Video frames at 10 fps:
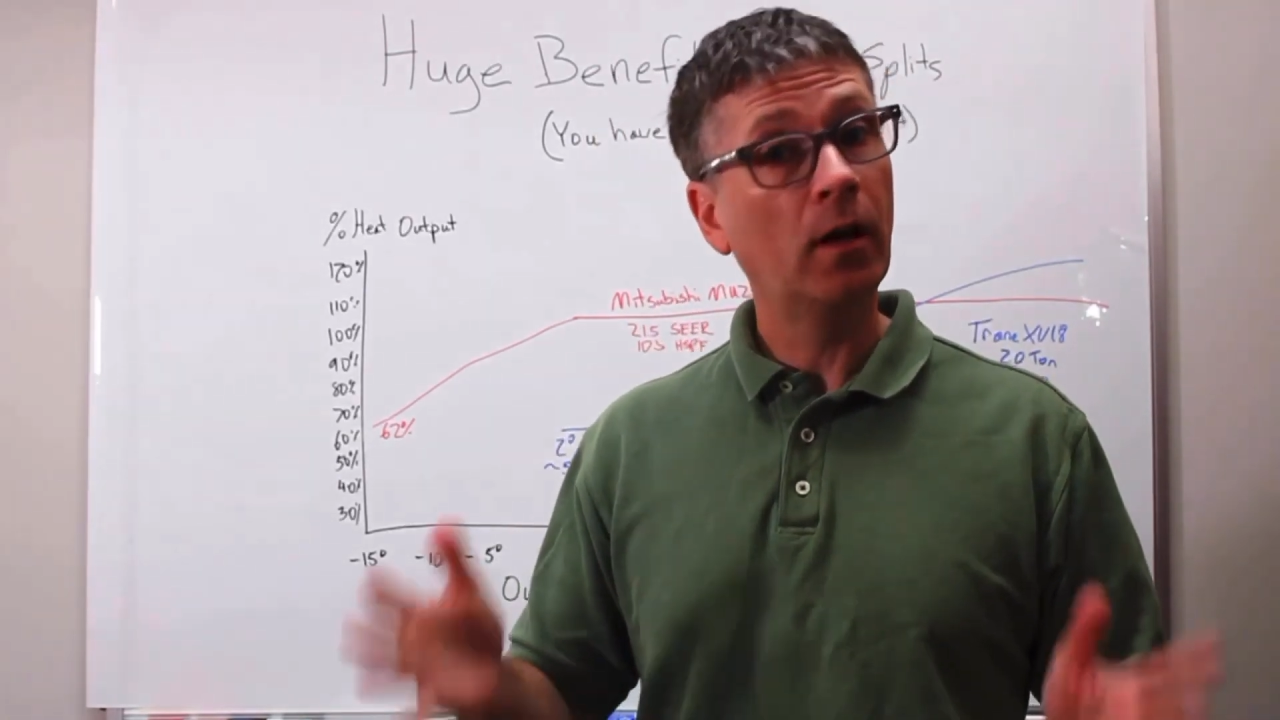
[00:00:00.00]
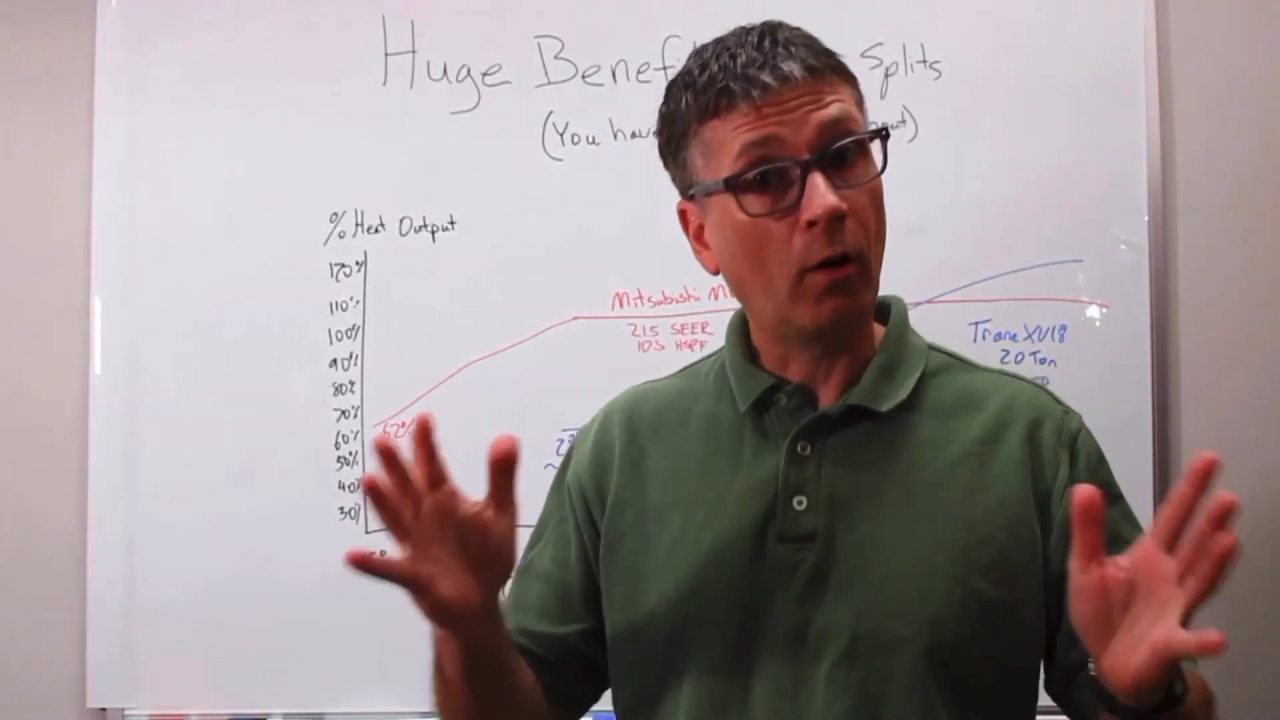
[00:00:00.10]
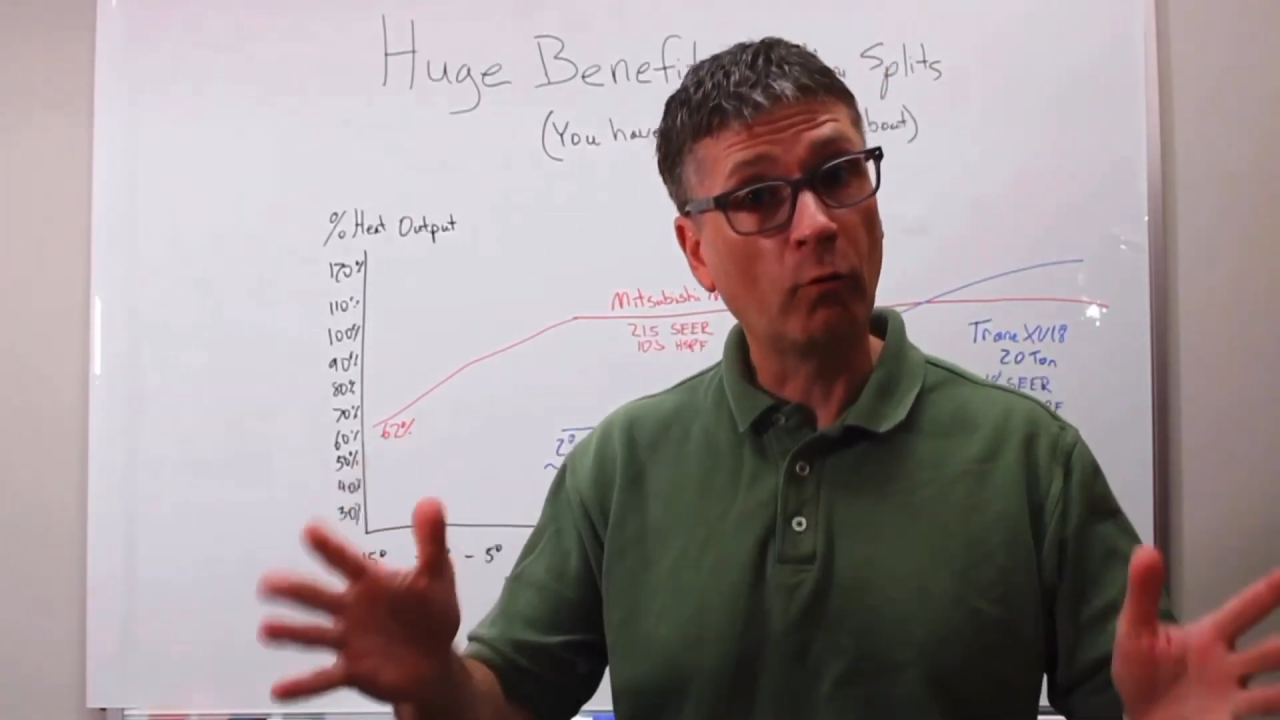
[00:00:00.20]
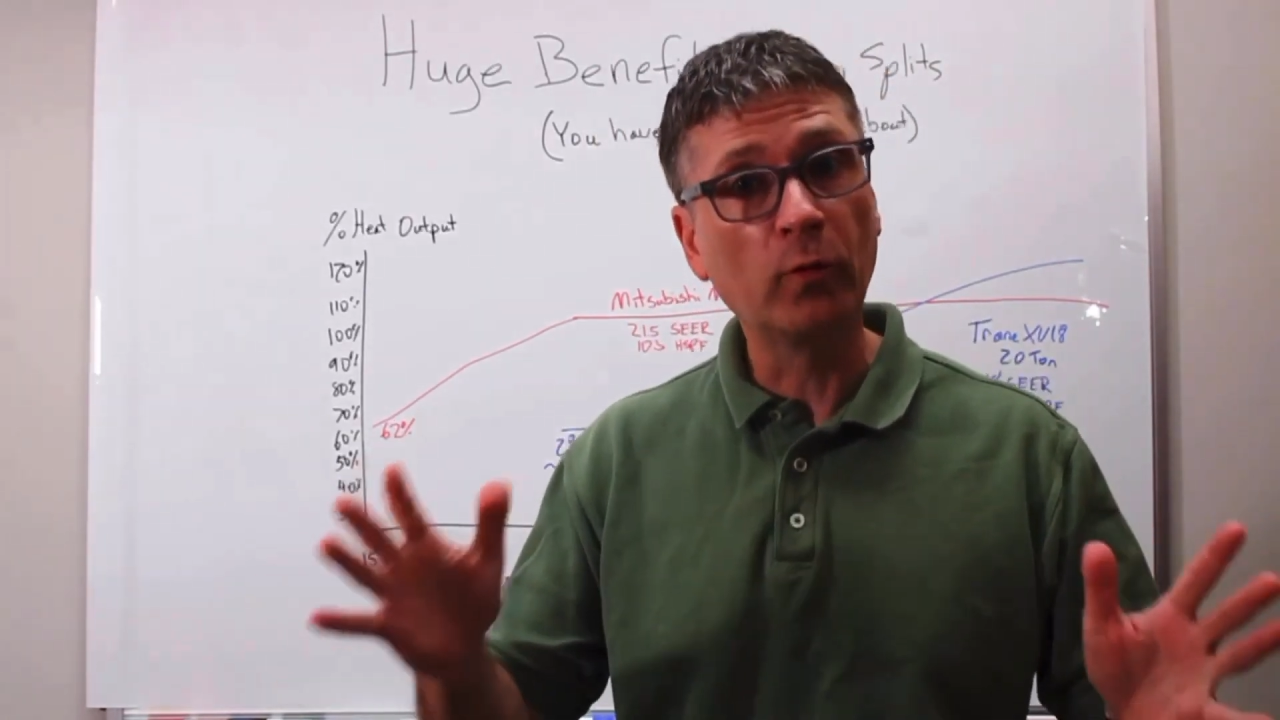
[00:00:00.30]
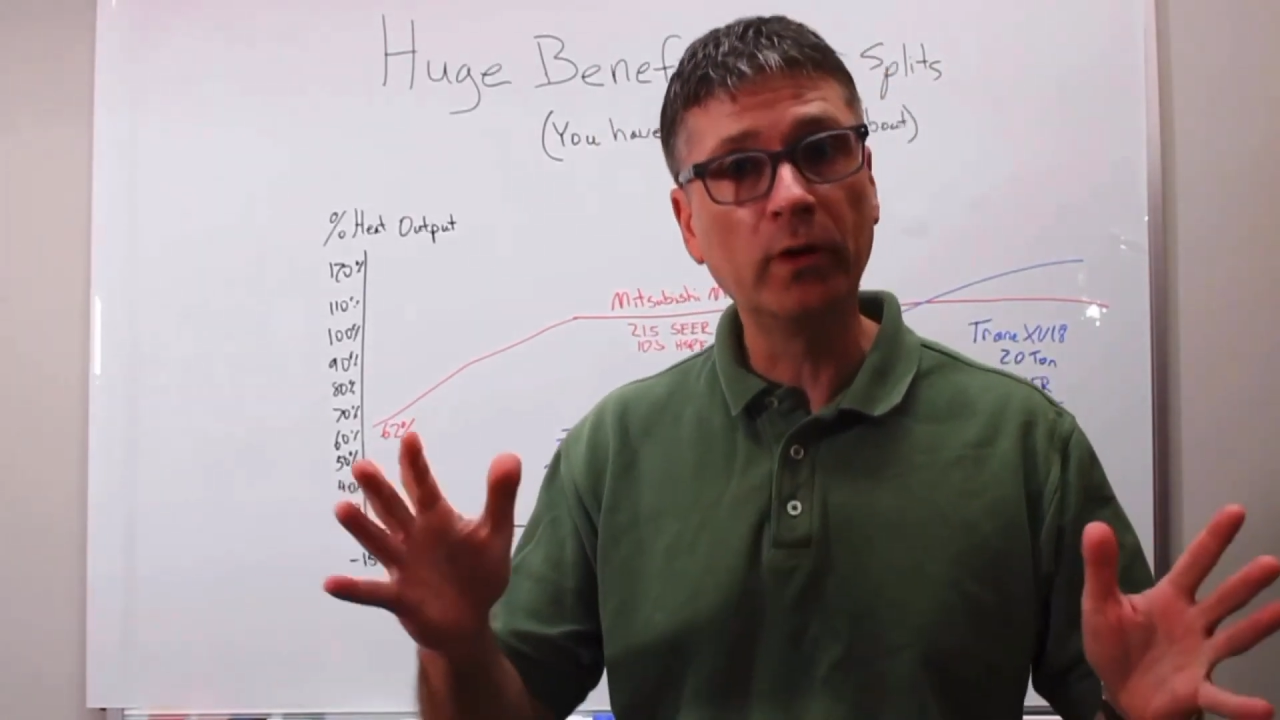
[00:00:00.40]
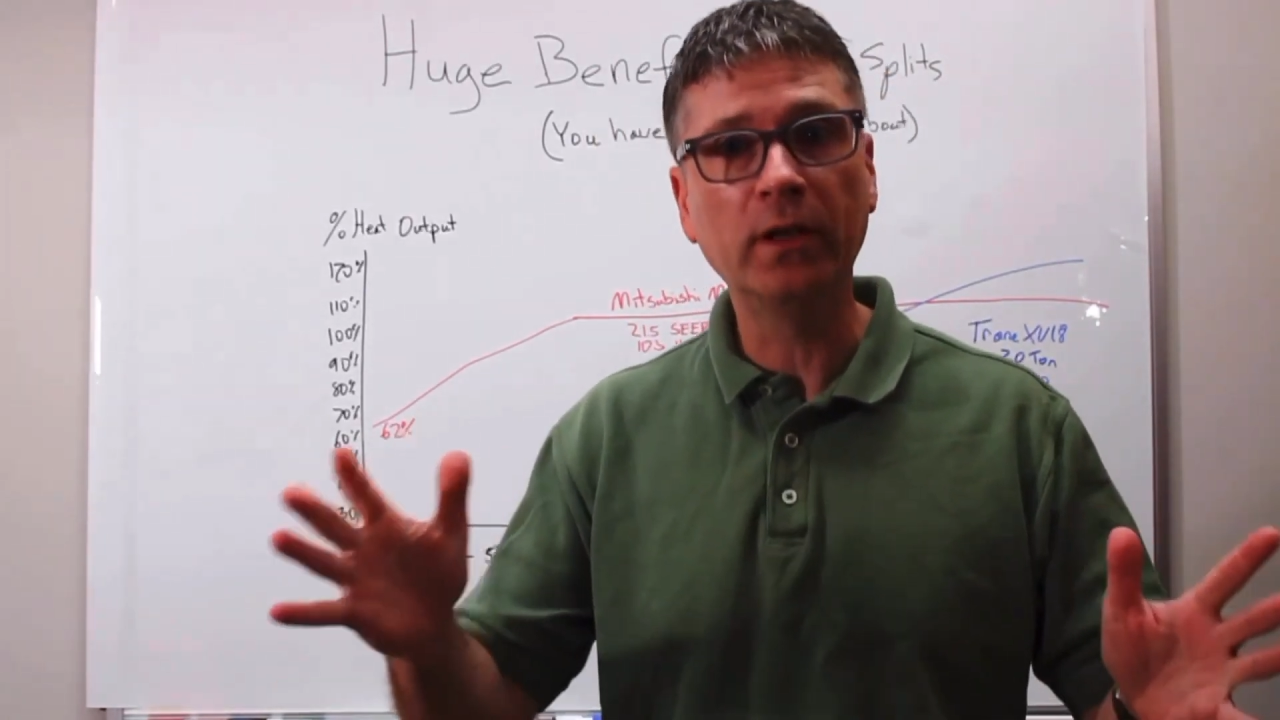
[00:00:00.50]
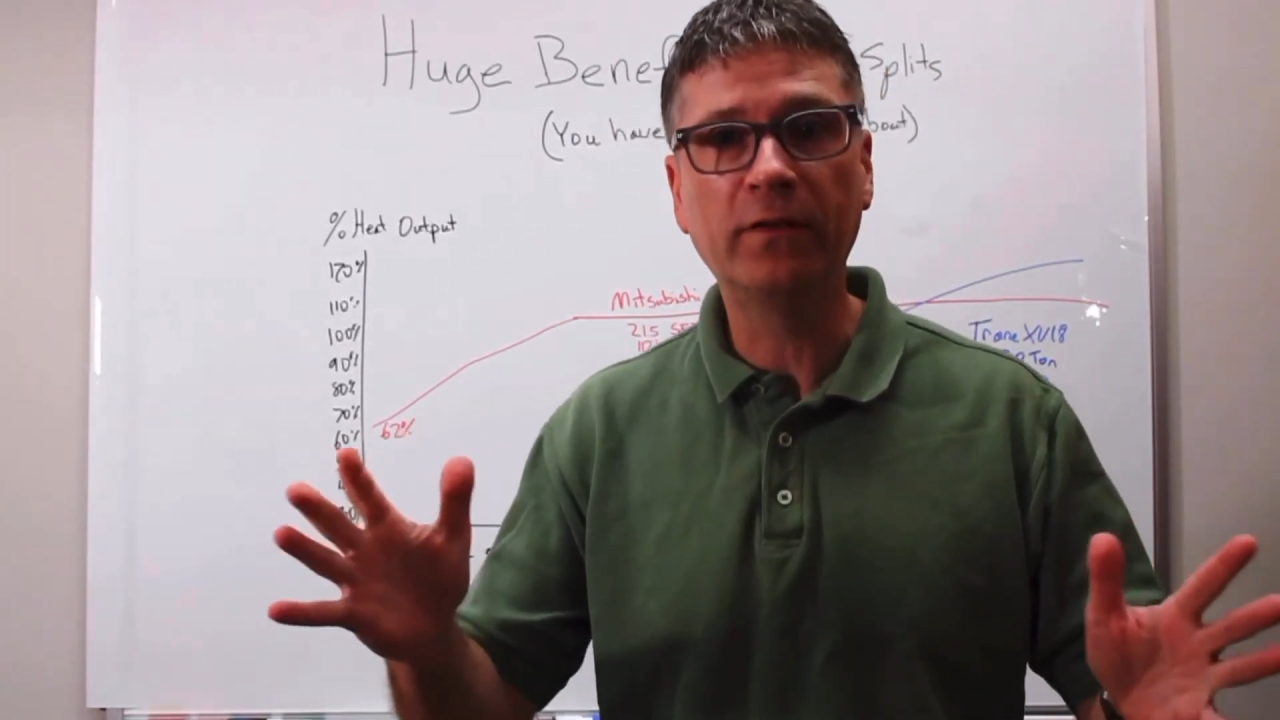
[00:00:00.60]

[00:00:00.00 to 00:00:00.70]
a really